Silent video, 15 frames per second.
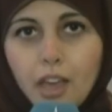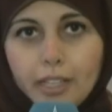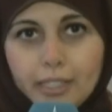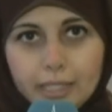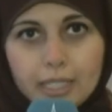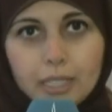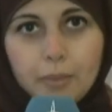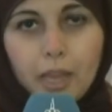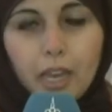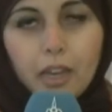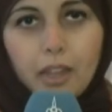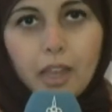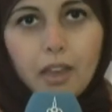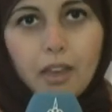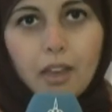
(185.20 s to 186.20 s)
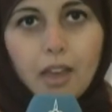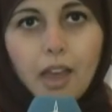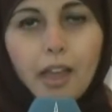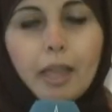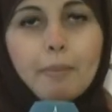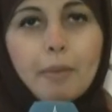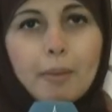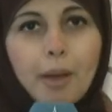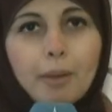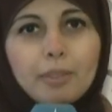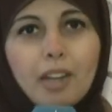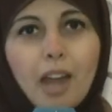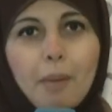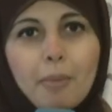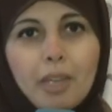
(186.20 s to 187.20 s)
in the Dasma area, I am Hab
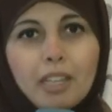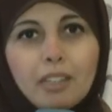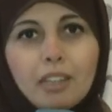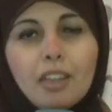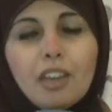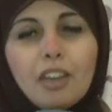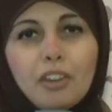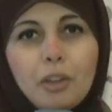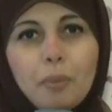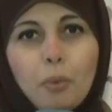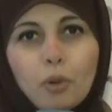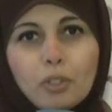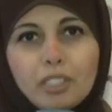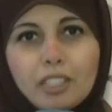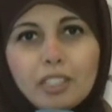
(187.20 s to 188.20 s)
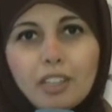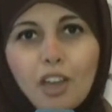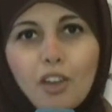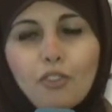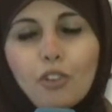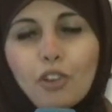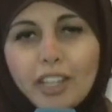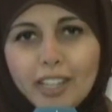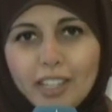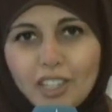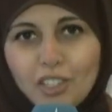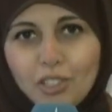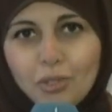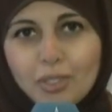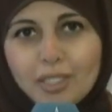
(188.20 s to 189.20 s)
Abdurrahman reporting for
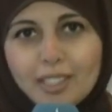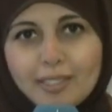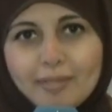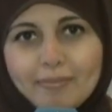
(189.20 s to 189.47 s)
English News.